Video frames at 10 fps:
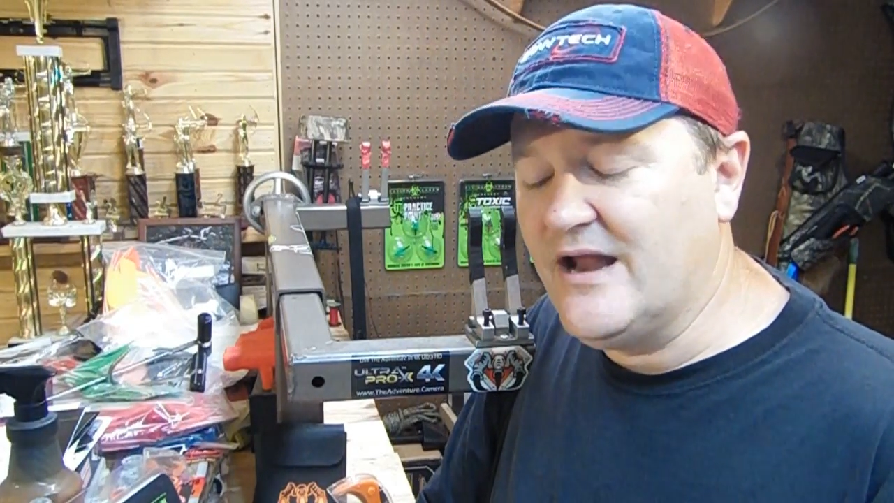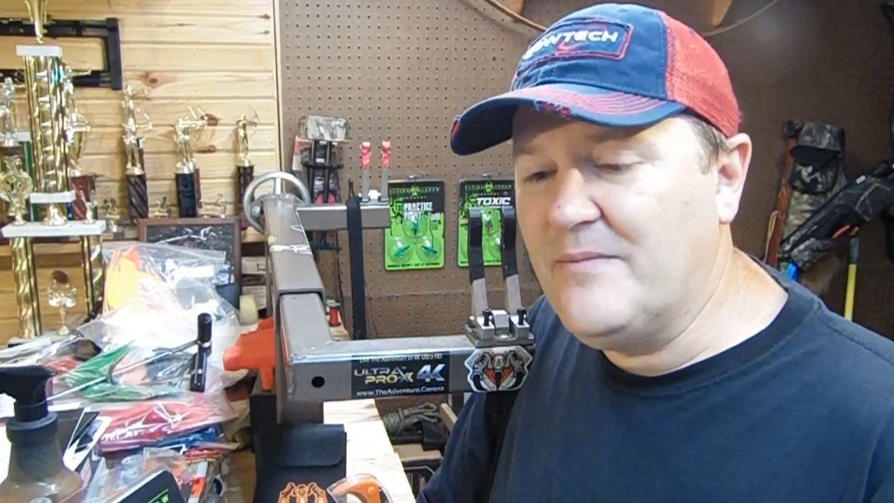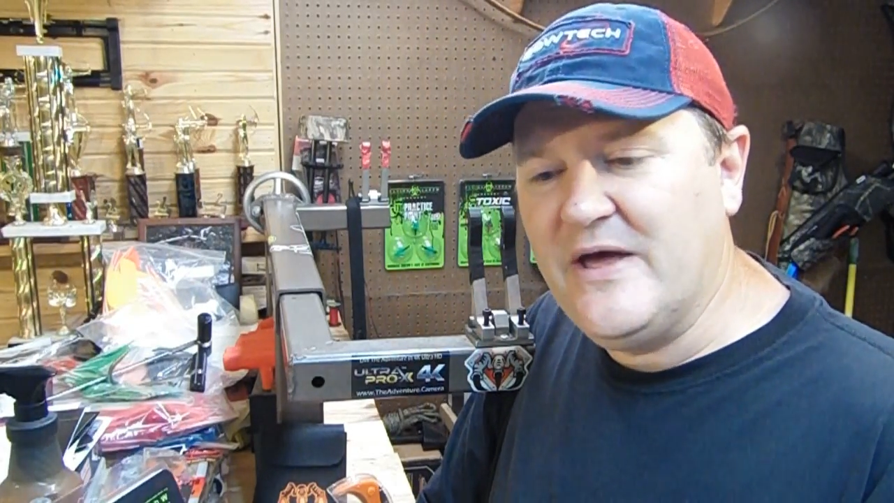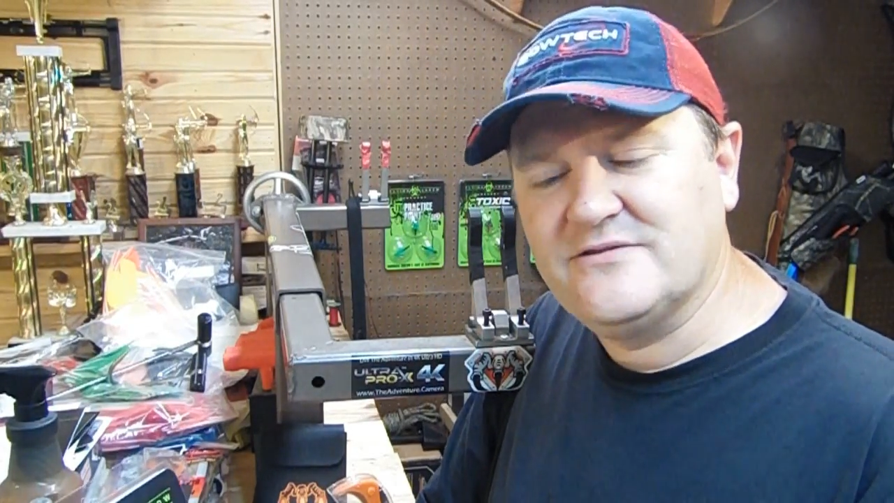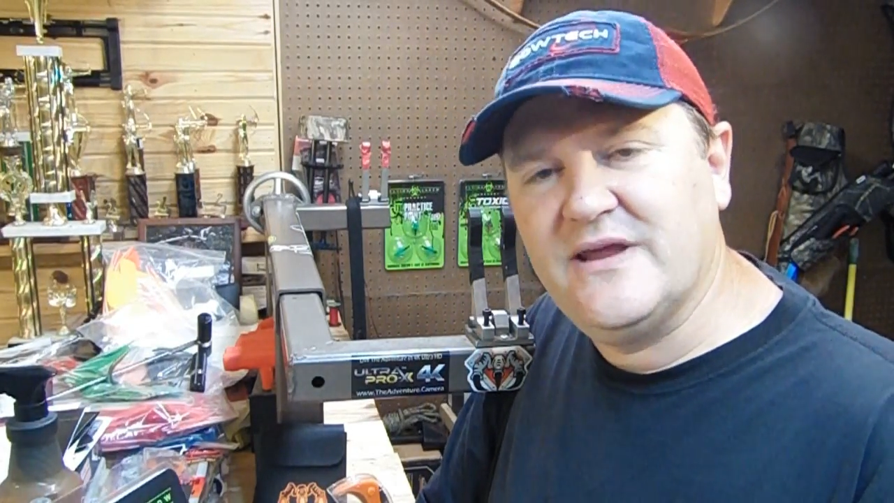Now, I'm
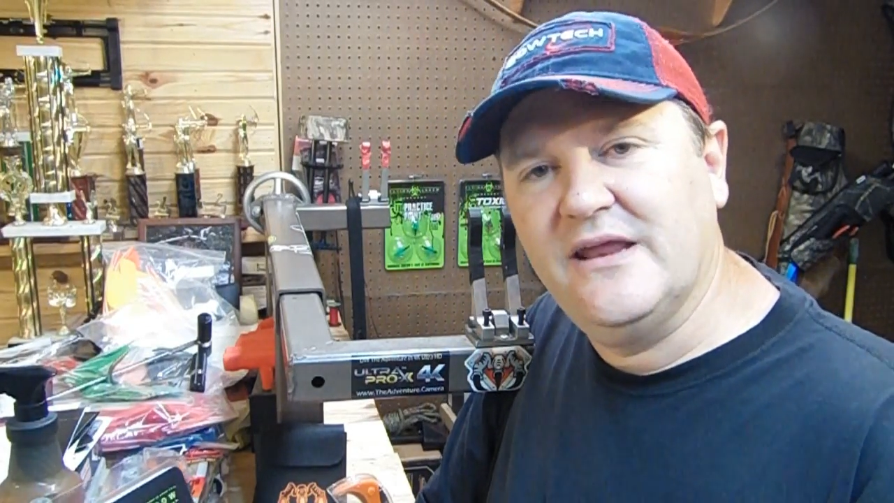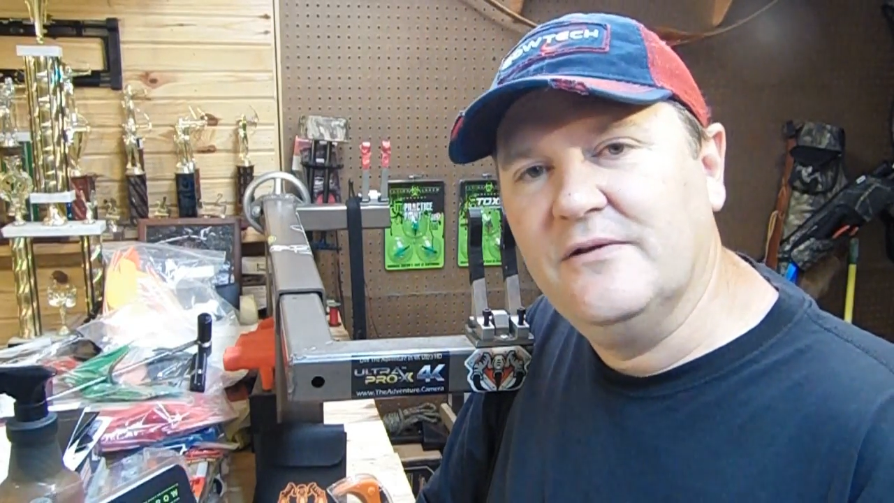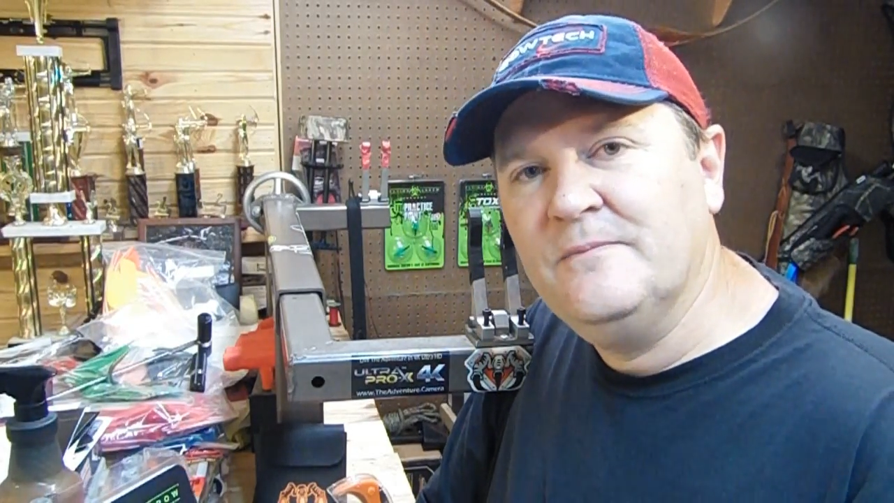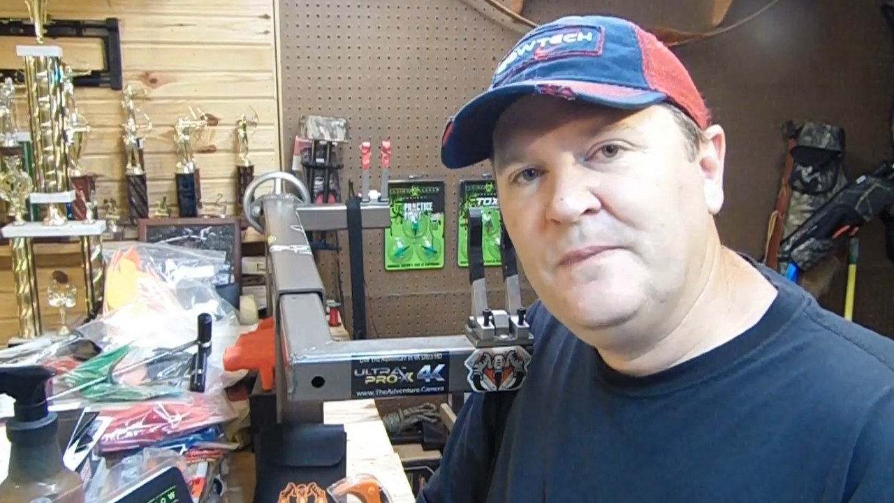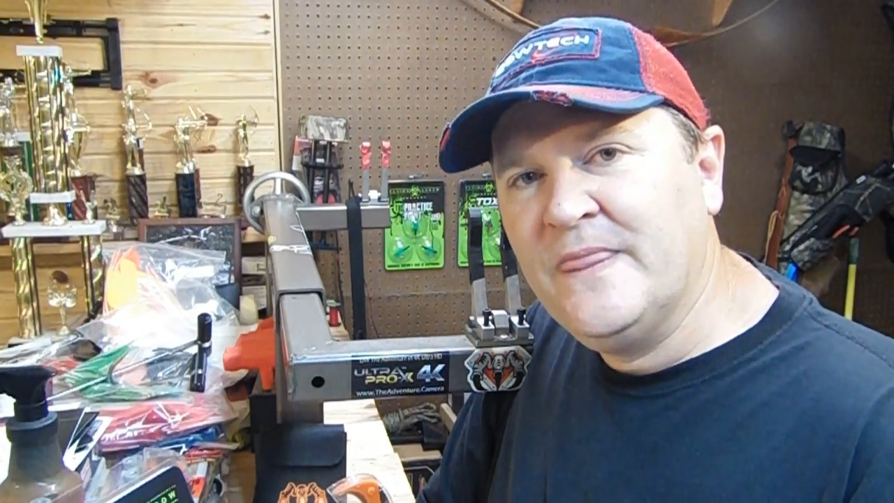not saying
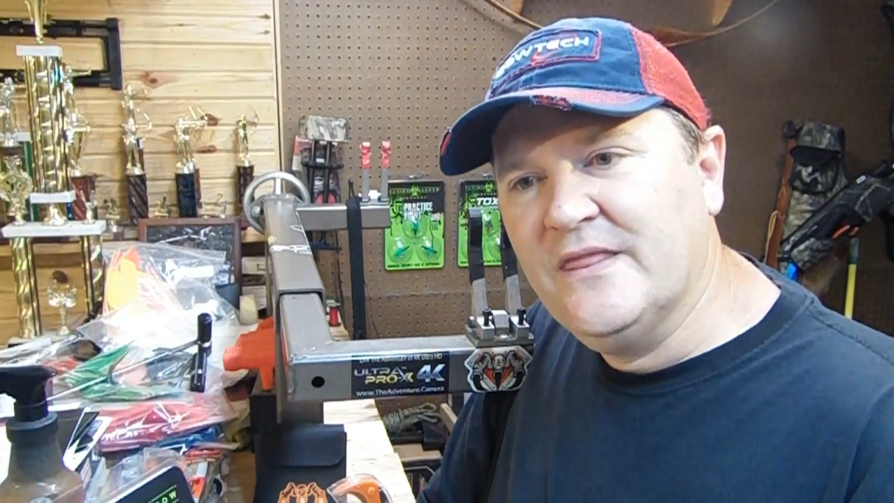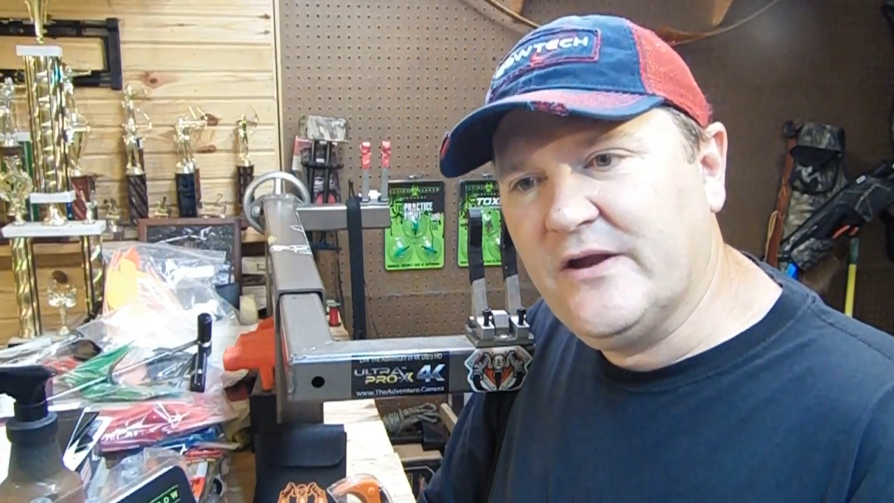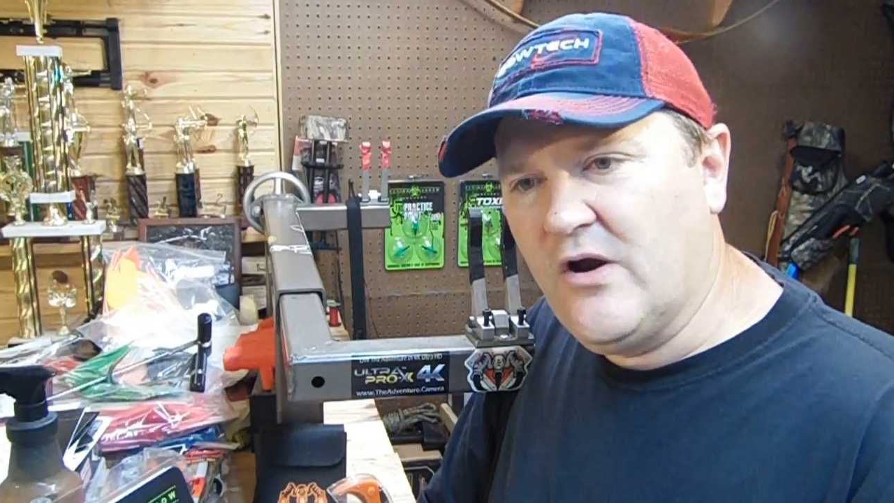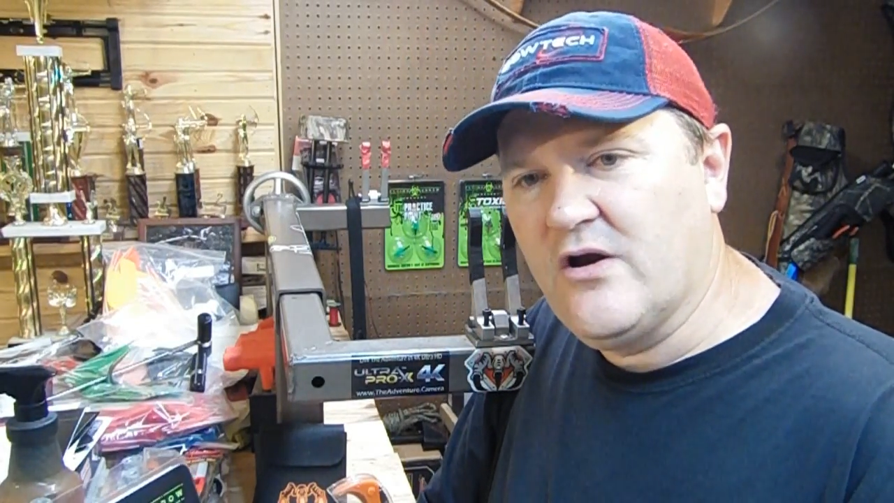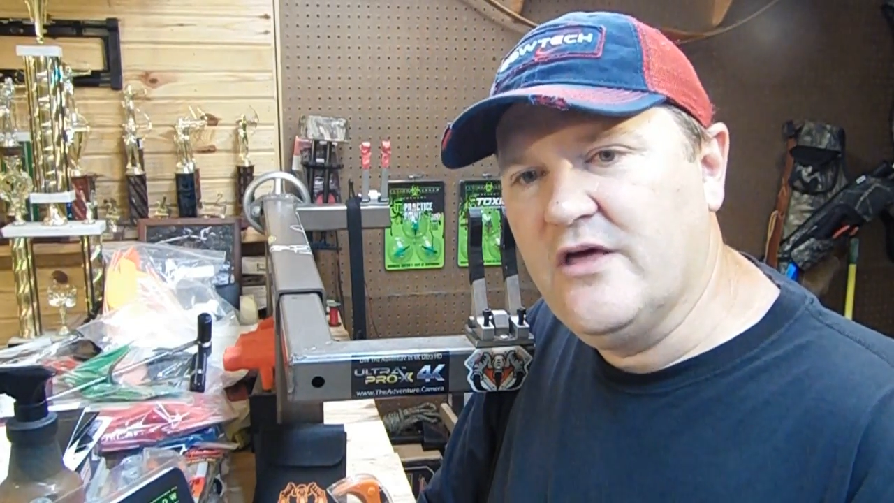there aren't